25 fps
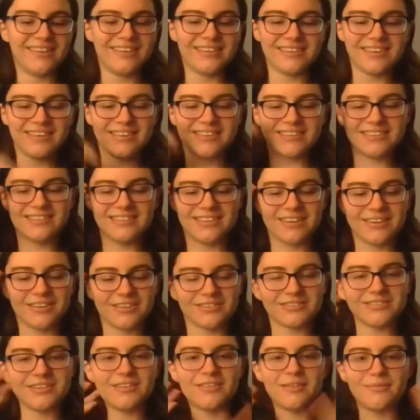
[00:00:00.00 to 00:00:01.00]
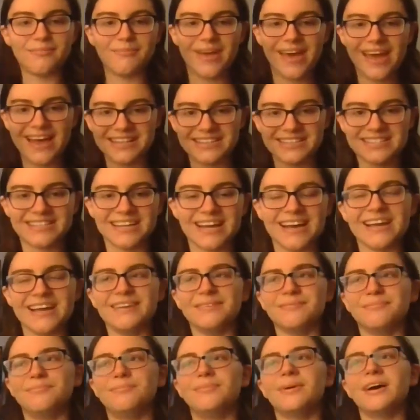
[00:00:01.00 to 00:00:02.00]
singers are the bad
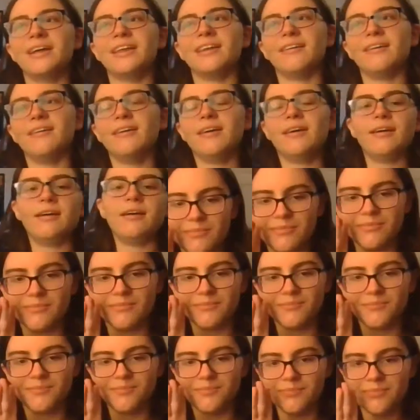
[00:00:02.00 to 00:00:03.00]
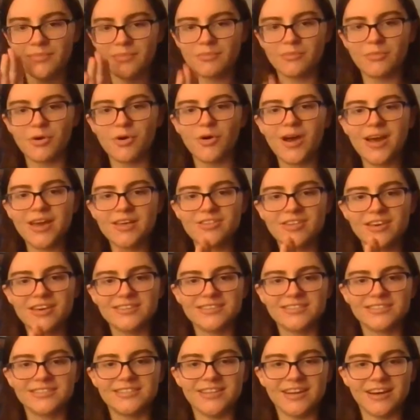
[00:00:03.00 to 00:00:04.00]
side, but Moash
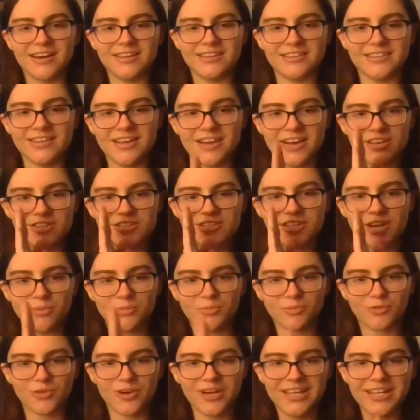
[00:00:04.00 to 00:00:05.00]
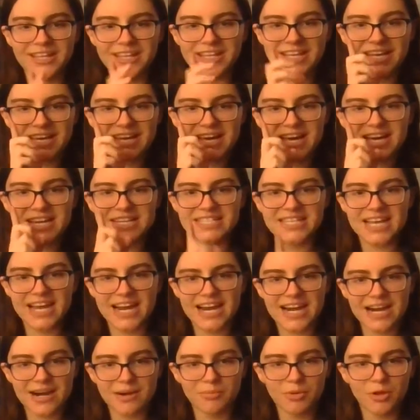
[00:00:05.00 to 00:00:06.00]
has done some really
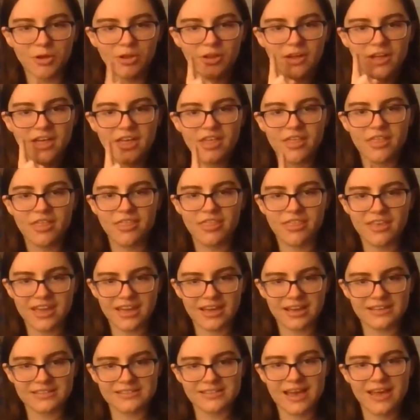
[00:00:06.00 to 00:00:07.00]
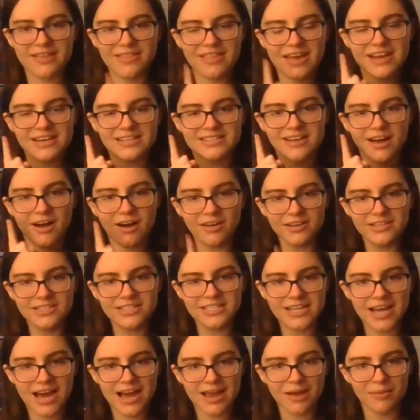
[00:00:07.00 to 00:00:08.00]
terrible things, and that is
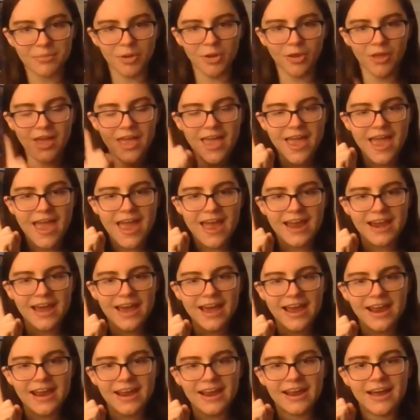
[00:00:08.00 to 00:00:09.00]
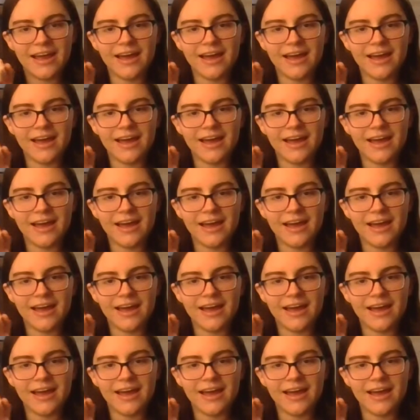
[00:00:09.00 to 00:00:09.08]
undeniable, and I